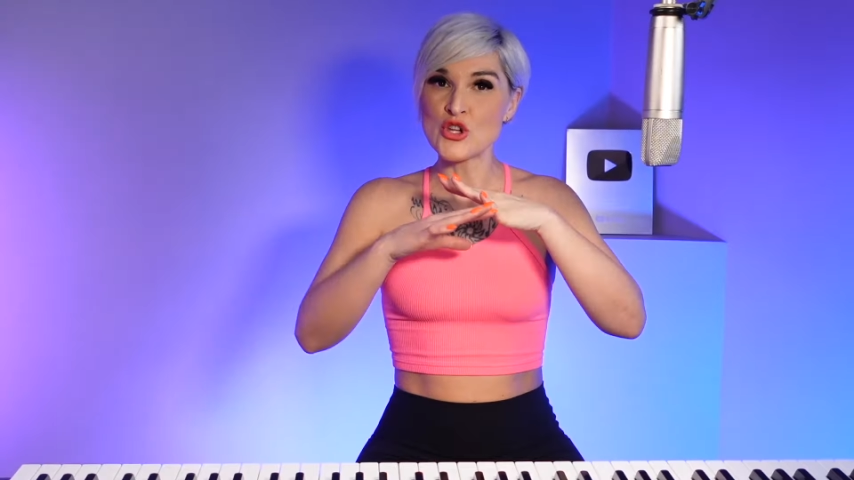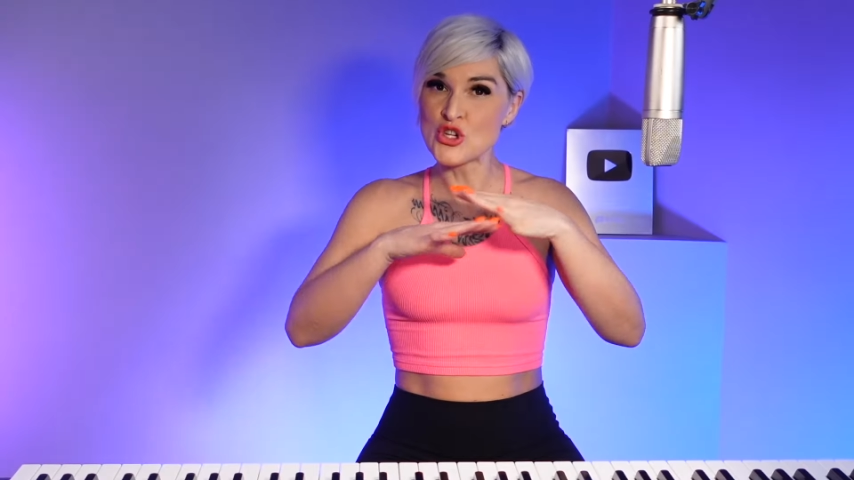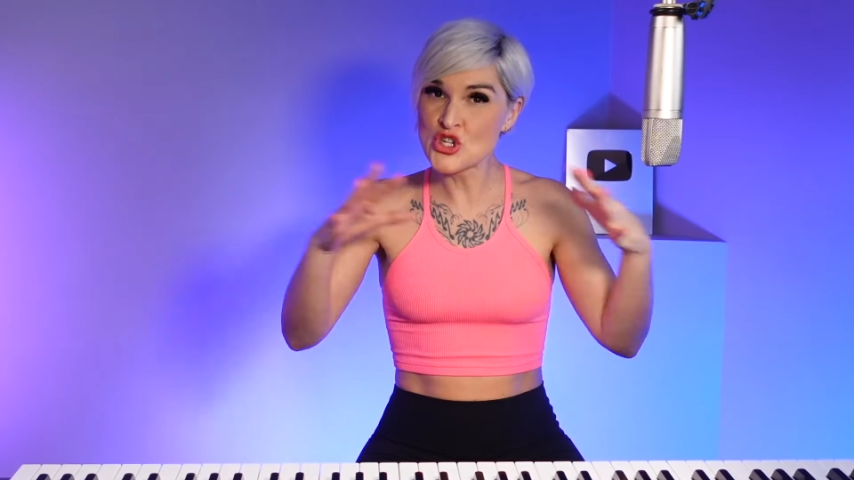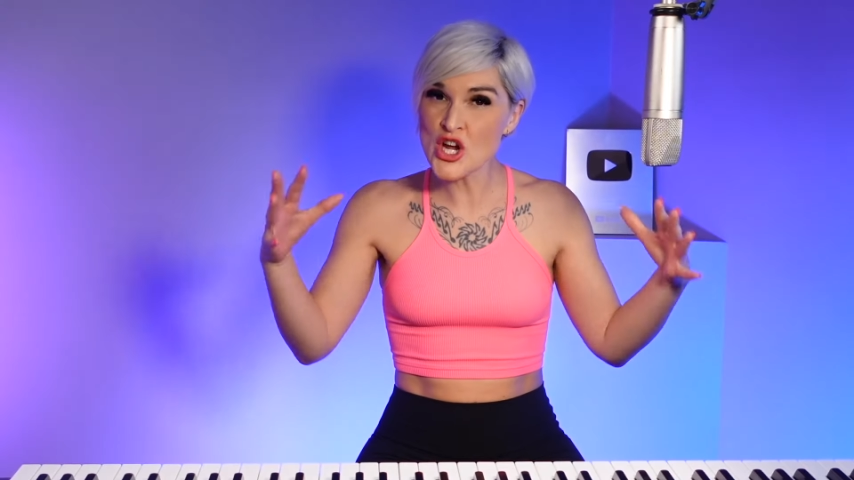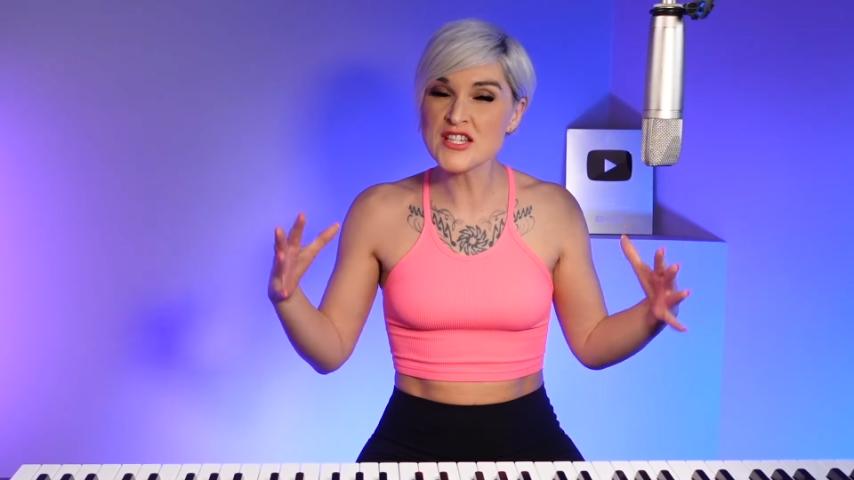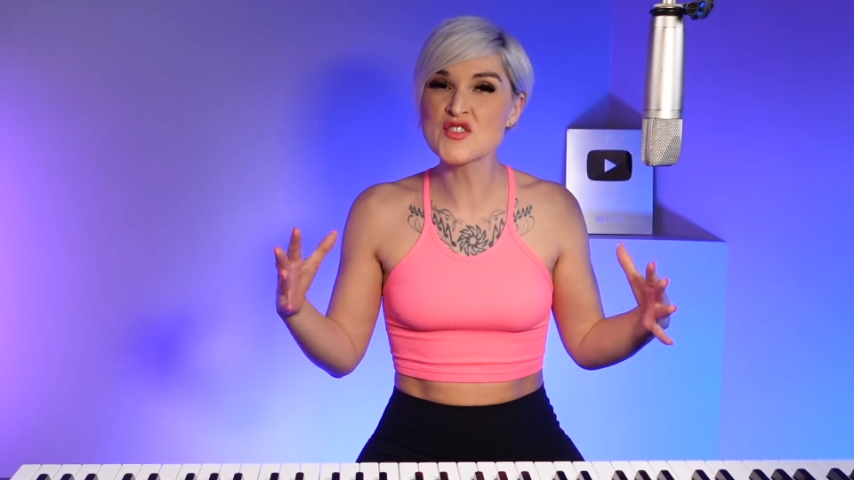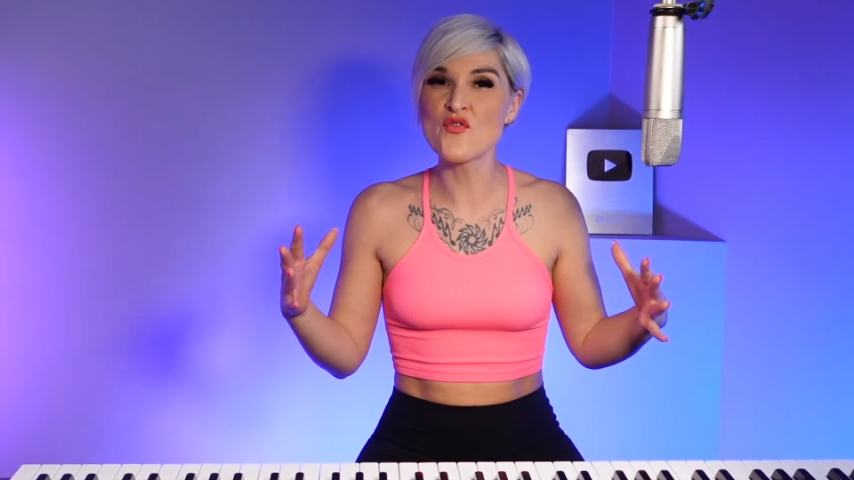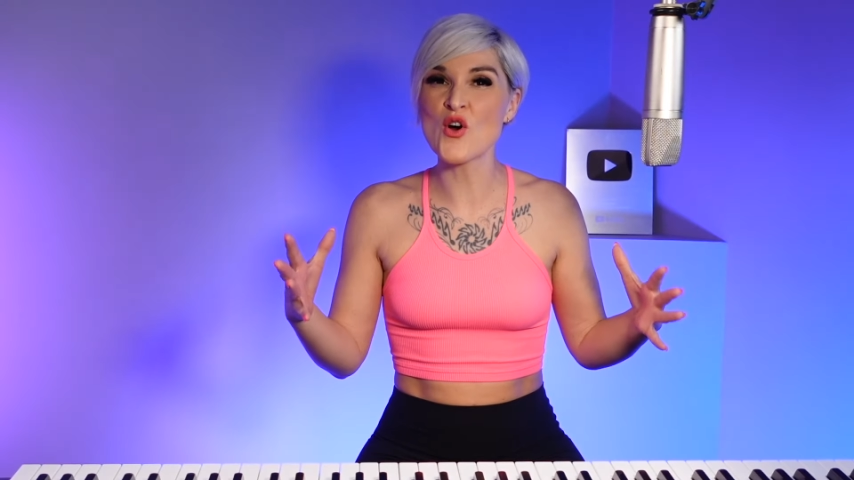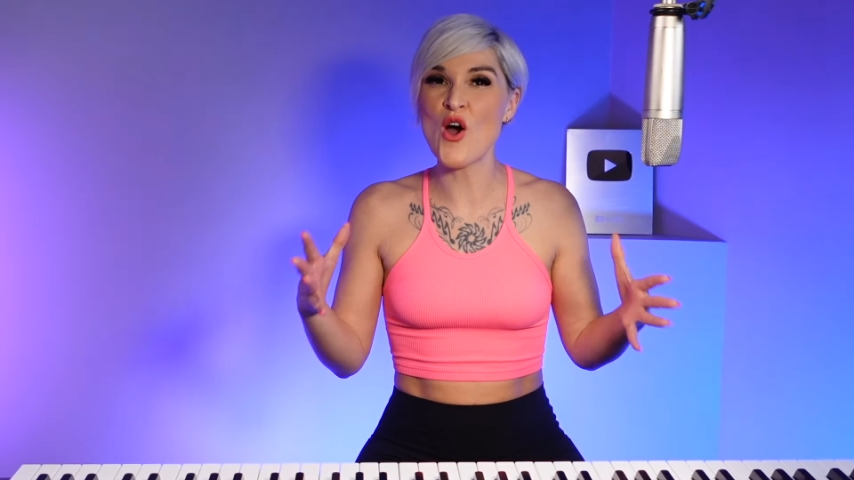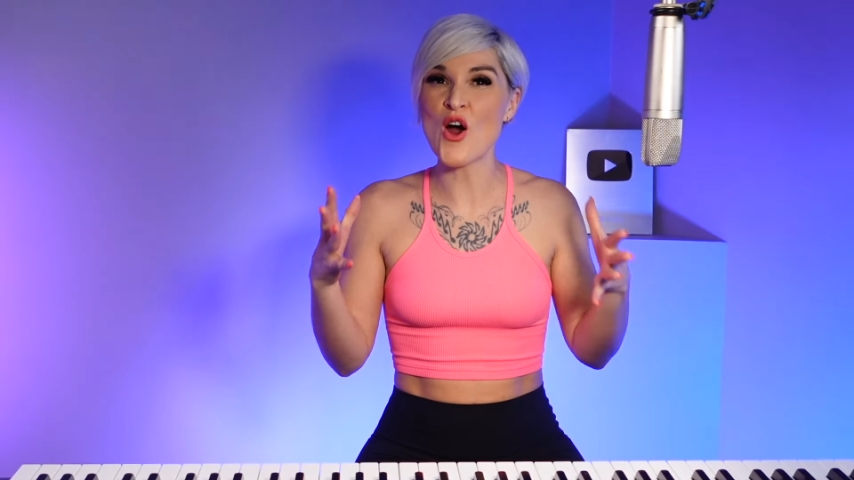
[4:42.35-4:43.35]
just
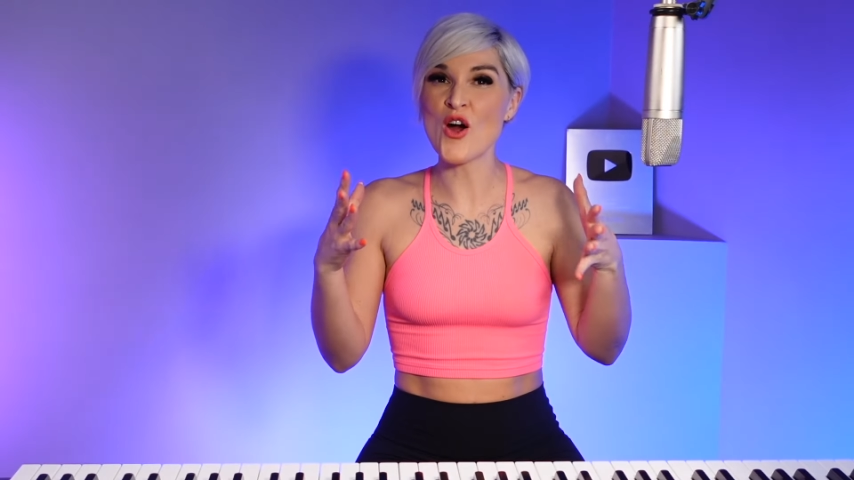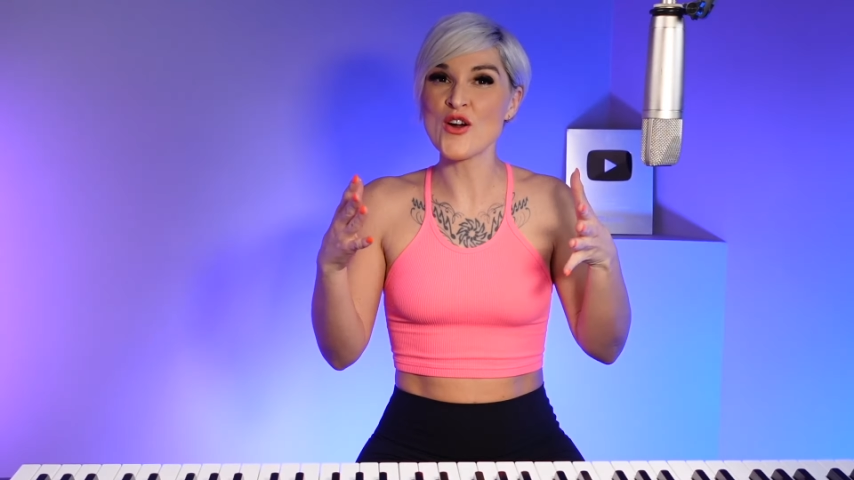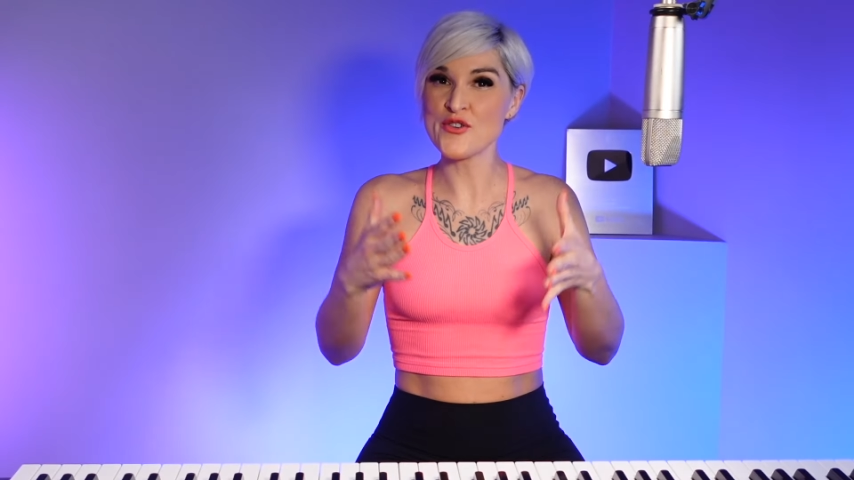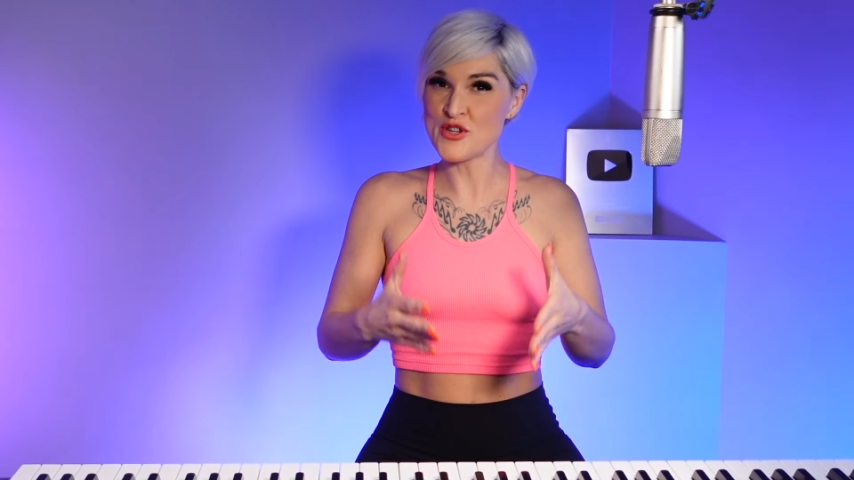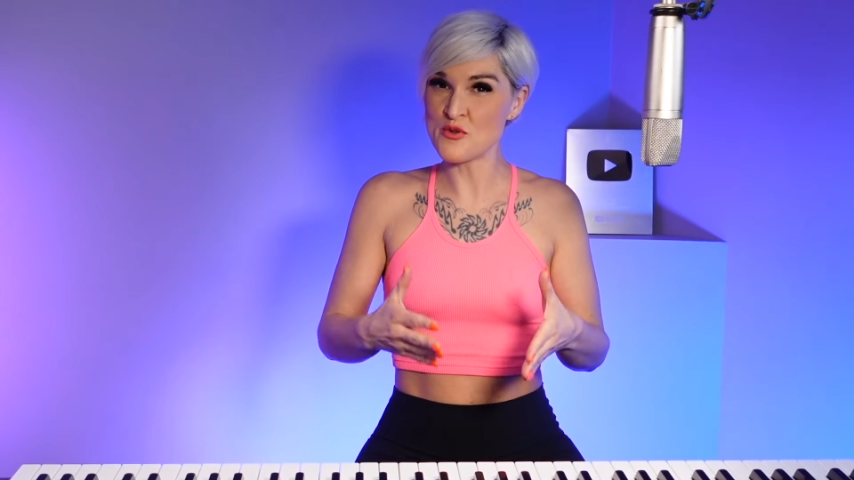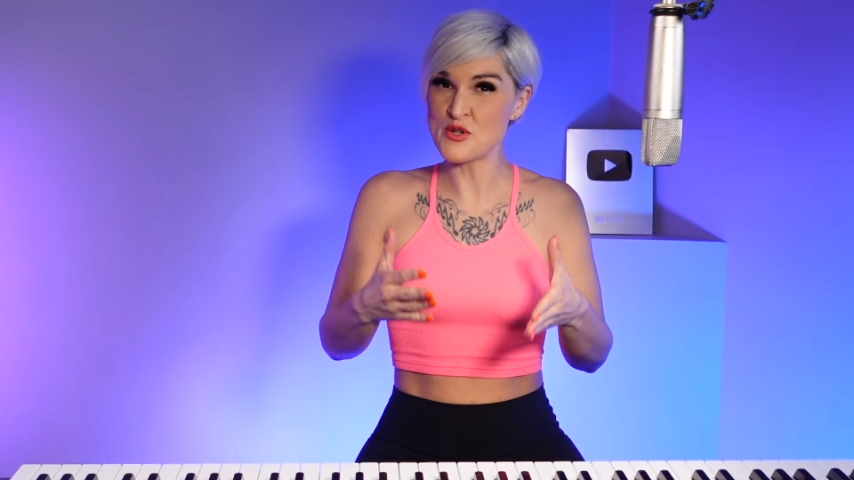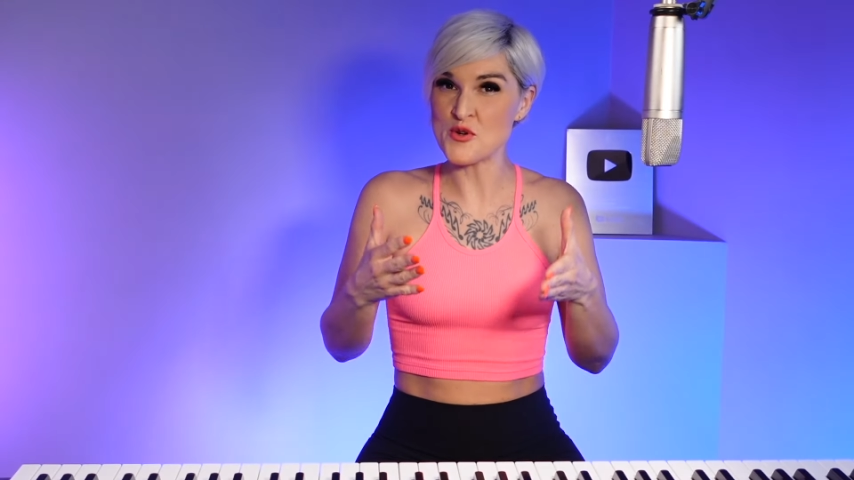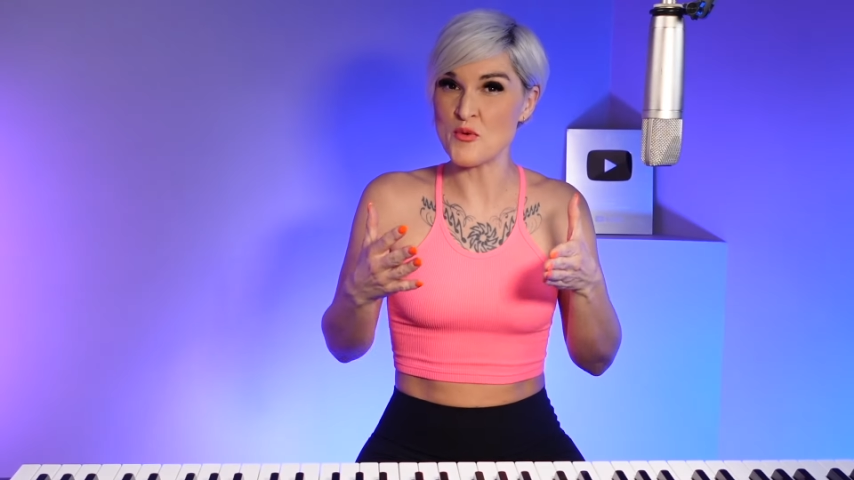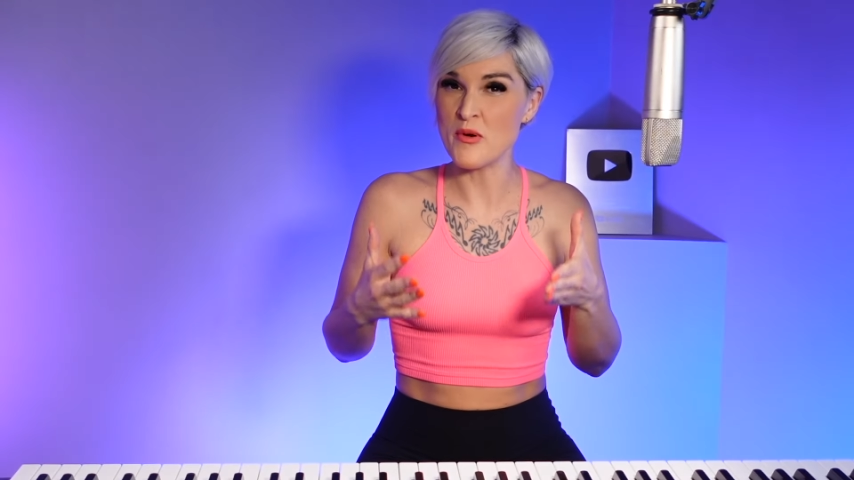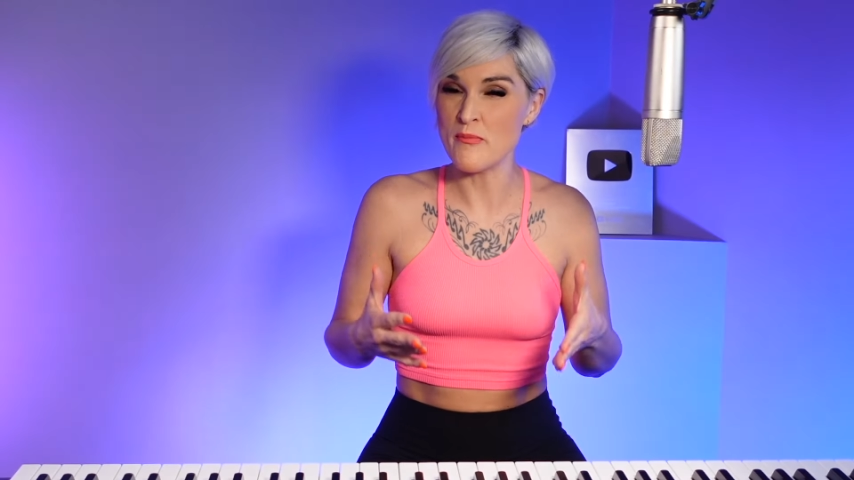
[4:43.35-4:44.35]
for our YouTube